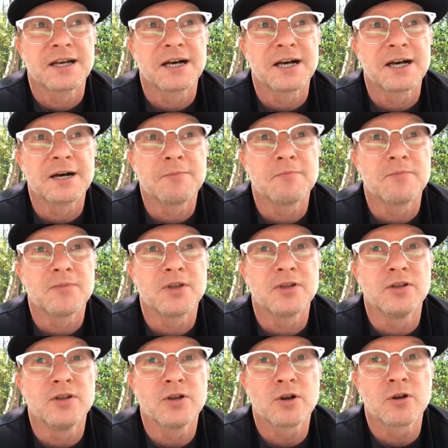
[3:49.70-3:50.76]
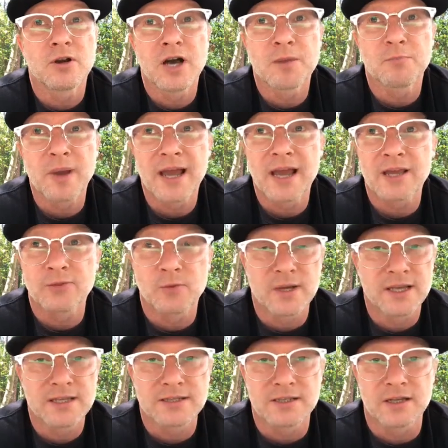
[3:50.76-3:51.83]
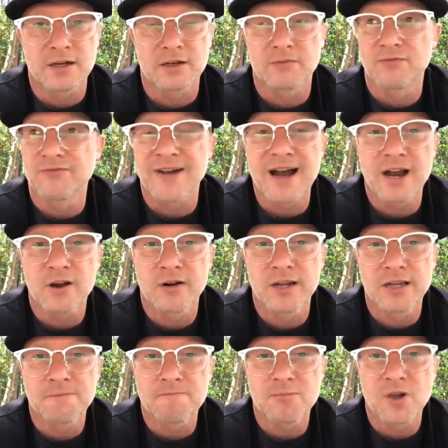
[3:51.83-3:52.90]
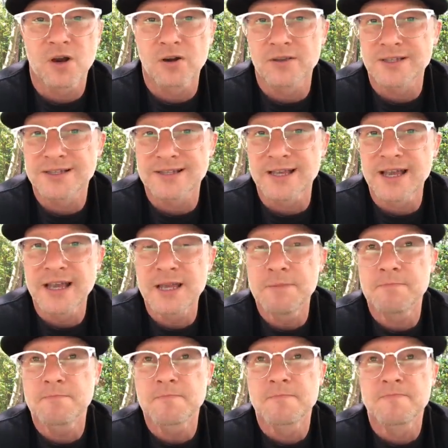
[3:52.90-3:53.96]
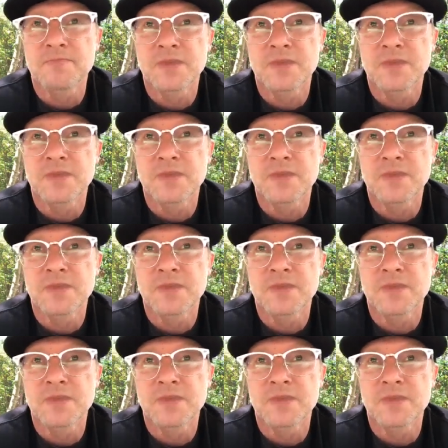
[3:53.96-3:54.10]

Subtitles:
The neuron pathways that are firing are the same.